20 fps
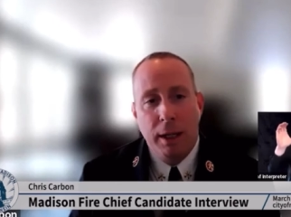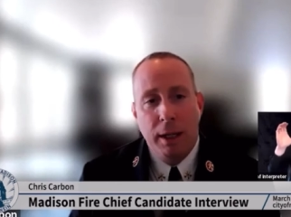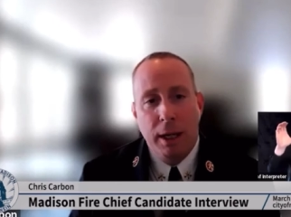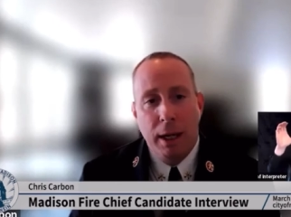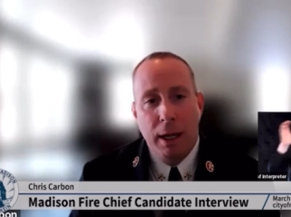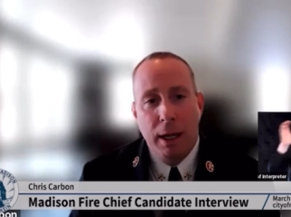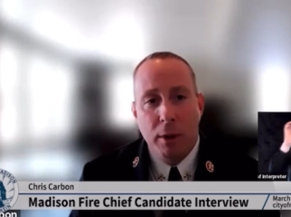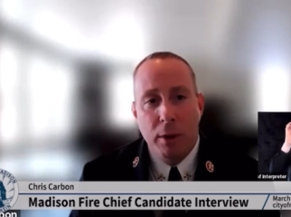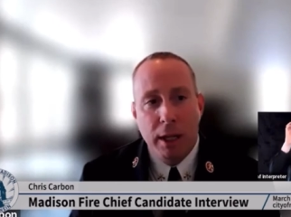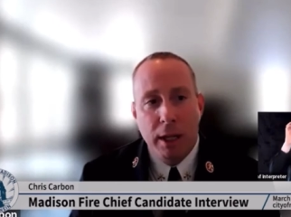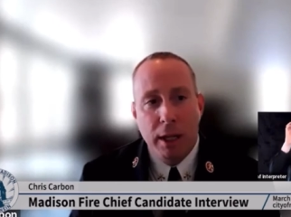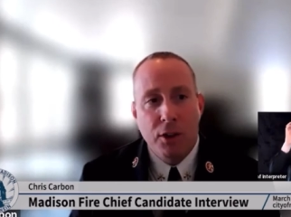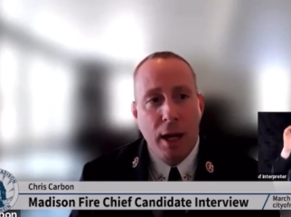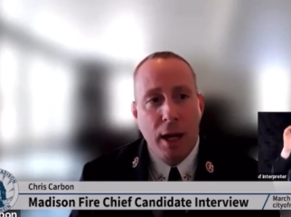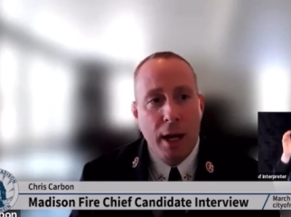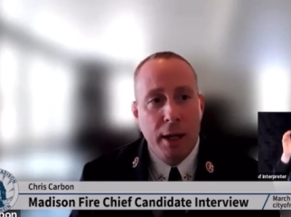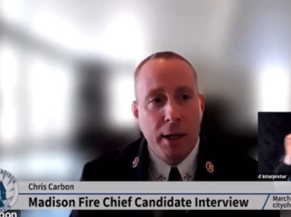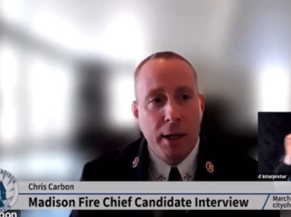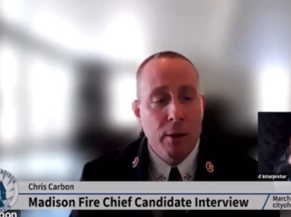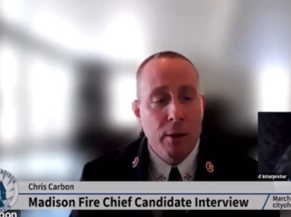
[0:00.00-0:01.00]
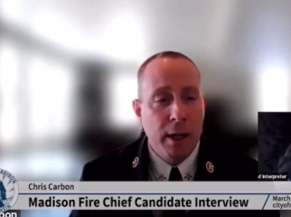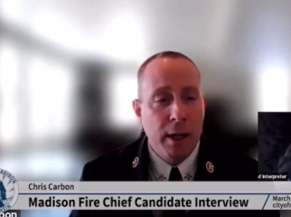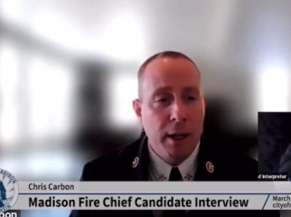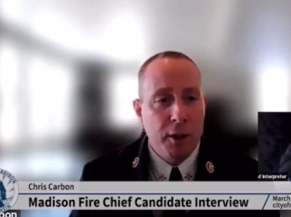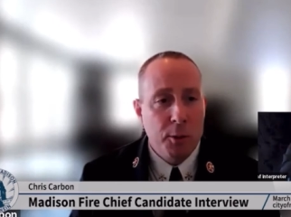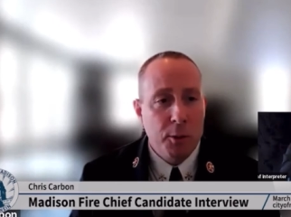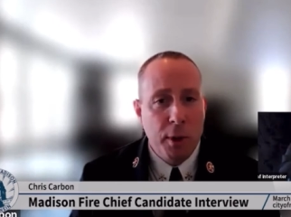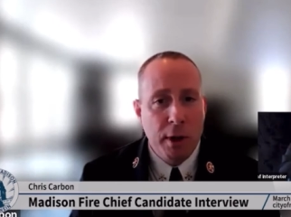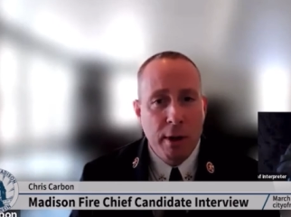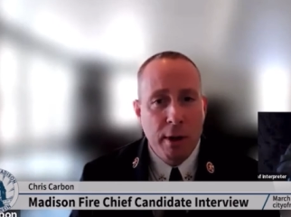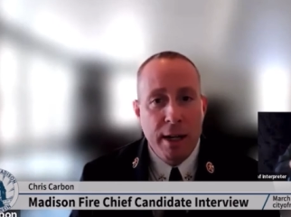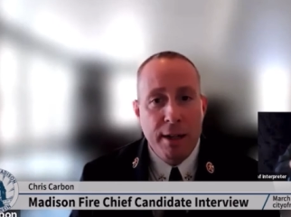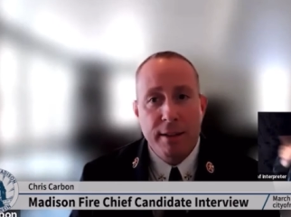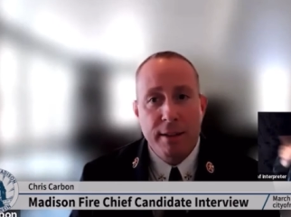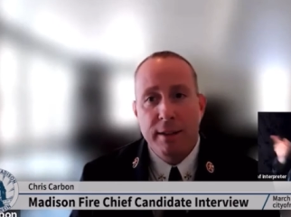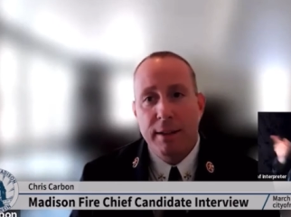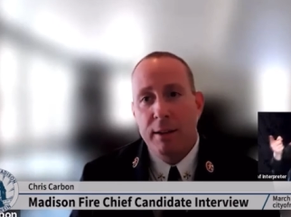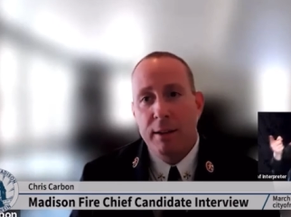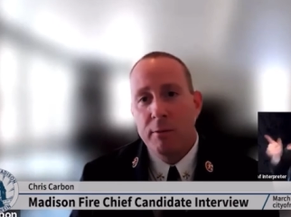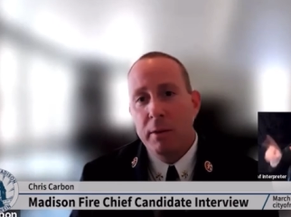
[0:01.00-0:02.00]
And with each ongoing
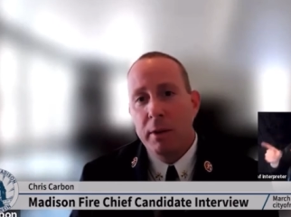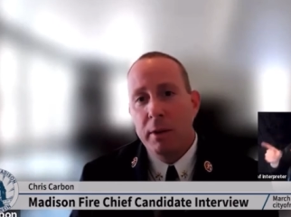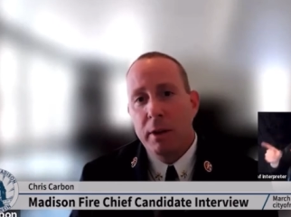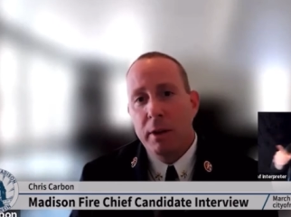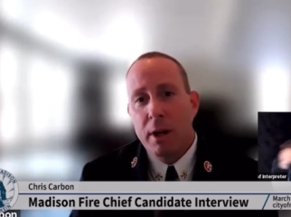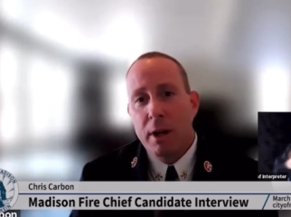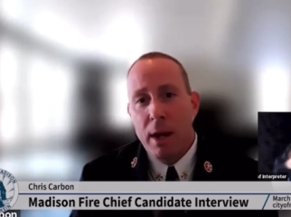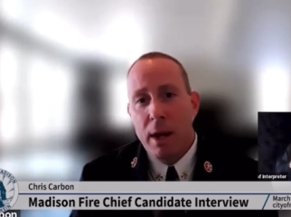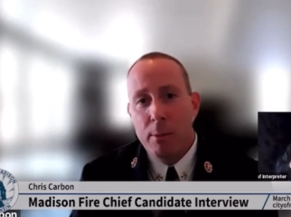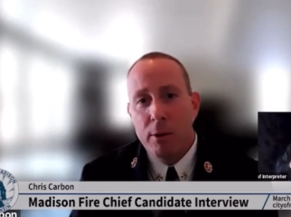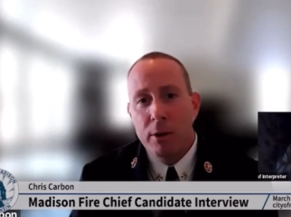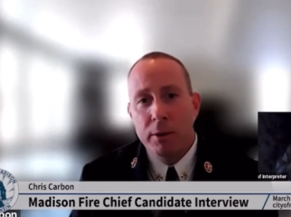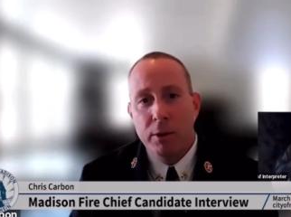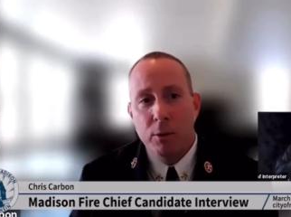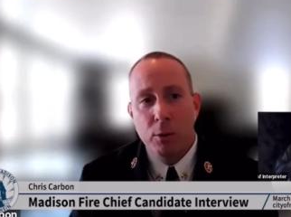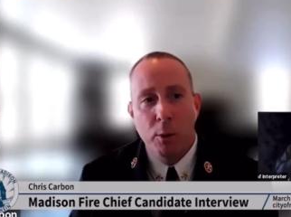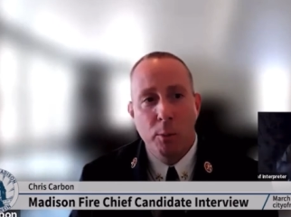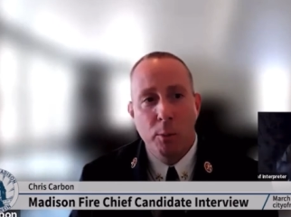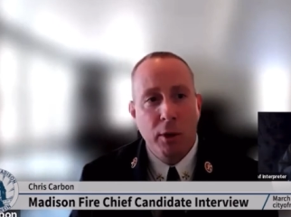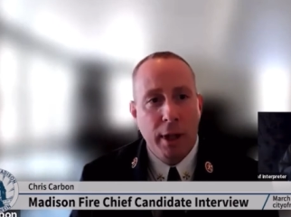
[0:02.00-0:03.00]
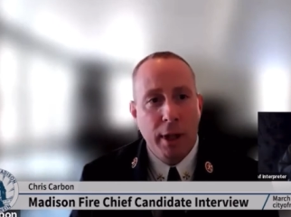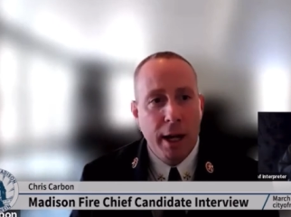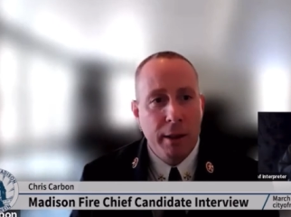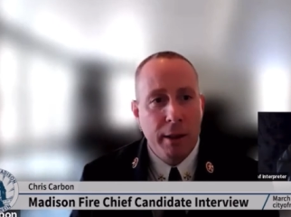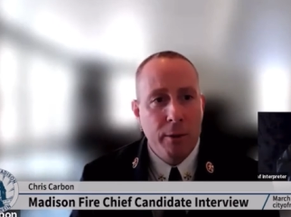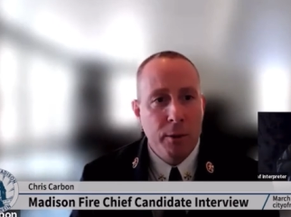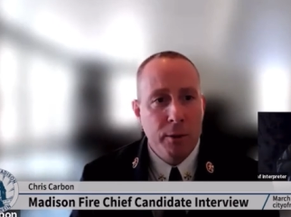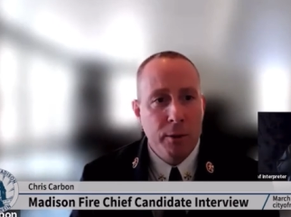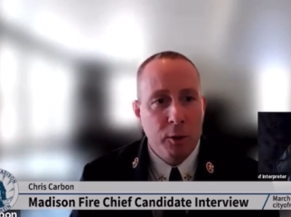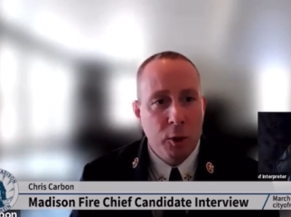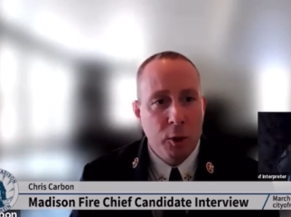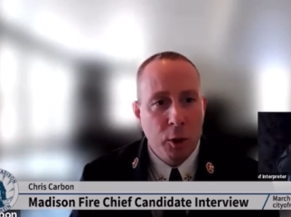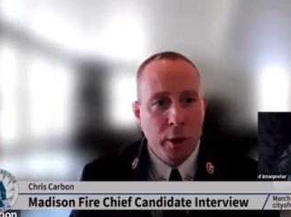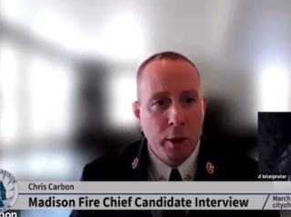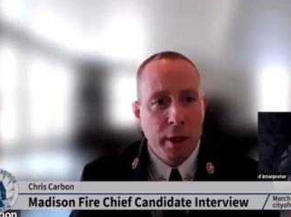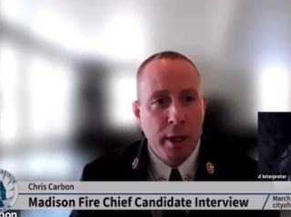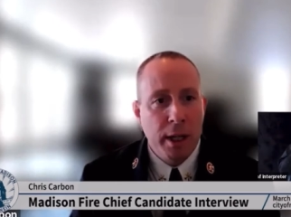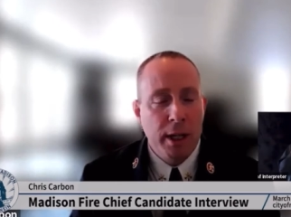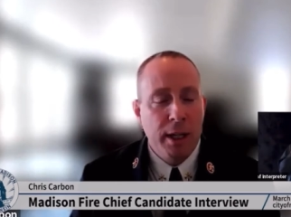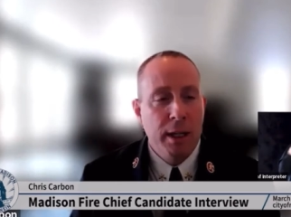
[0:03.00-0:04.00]
experience, I feel I'm able to apply those
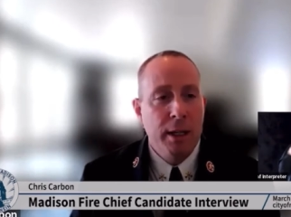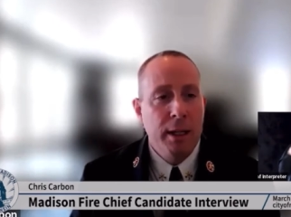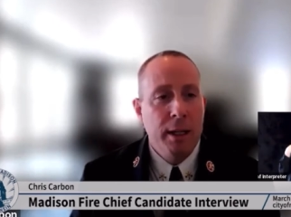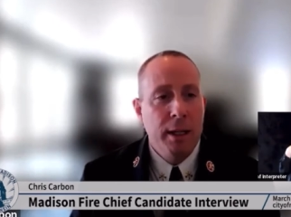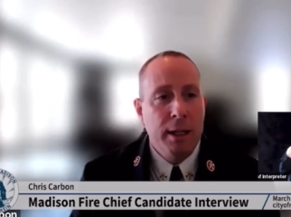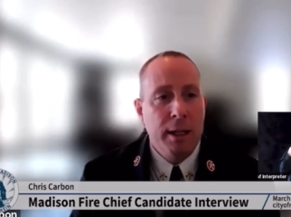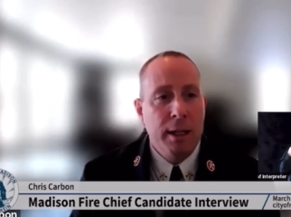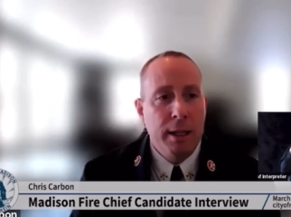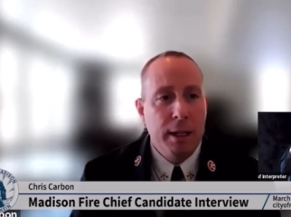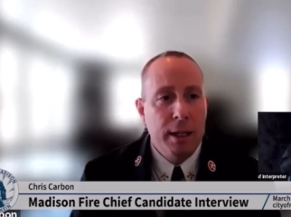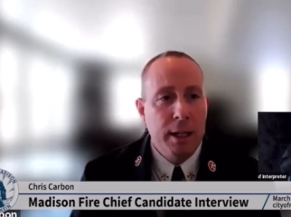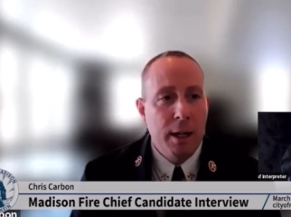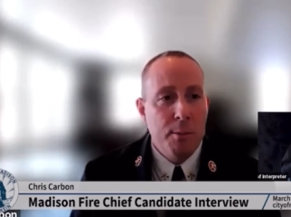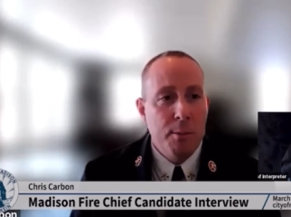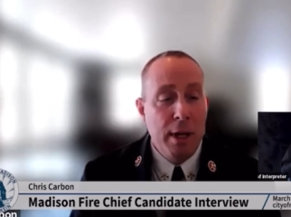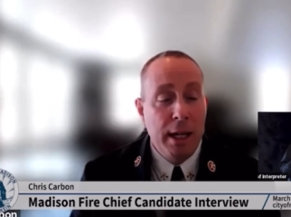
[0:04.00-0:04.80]
learning um,